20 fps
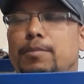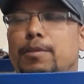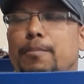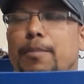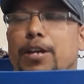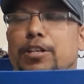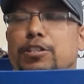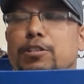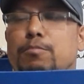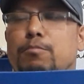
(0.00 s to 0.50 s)
the
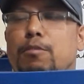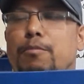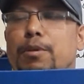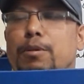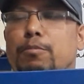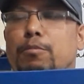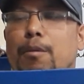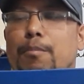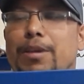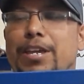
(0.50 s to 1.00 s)
vector
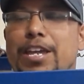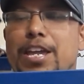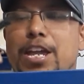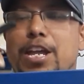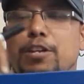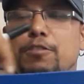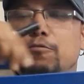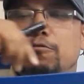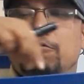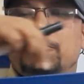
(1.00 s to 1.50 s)
moving from
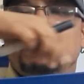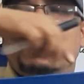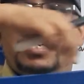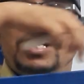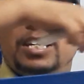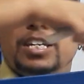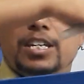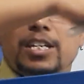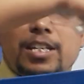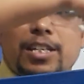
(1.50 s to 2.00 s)
A to
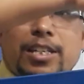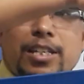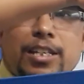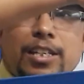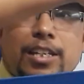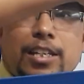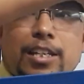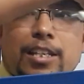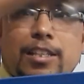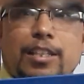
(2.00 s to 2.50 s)
B,
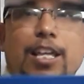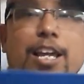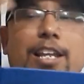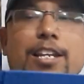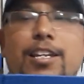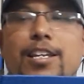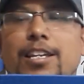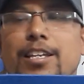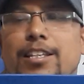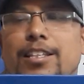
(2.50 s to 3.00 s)

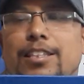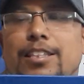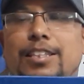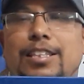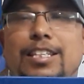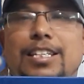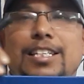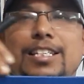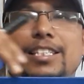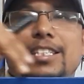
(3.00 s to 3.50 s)
then
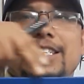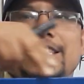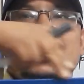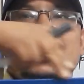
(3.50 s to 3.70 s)
this